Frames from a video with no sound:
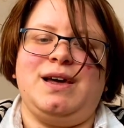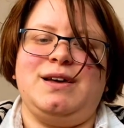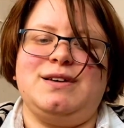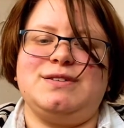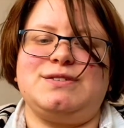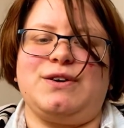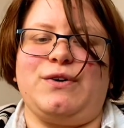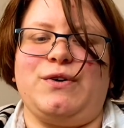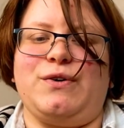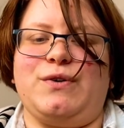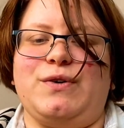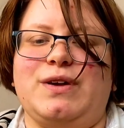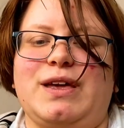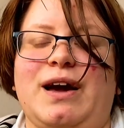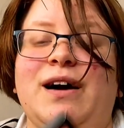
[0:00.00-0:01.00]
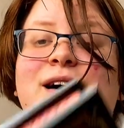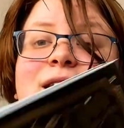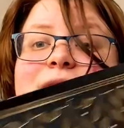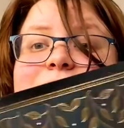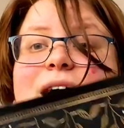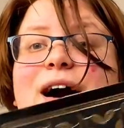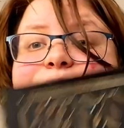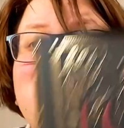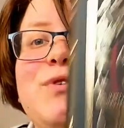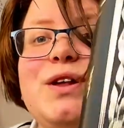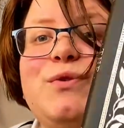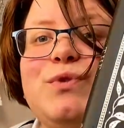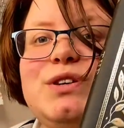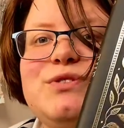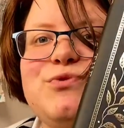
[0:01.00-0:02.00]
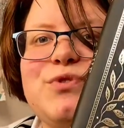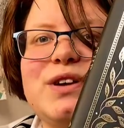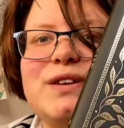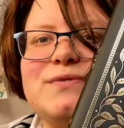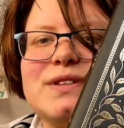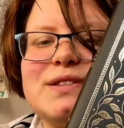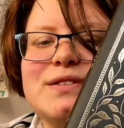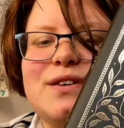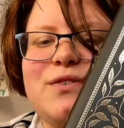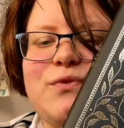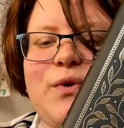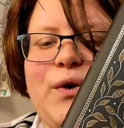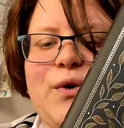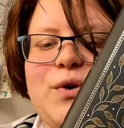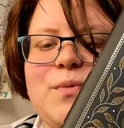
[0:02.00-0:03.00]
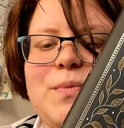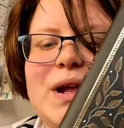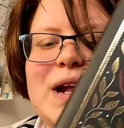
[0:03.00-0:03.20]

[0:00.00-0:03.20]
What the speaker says: So yeah, I really want to read this though, but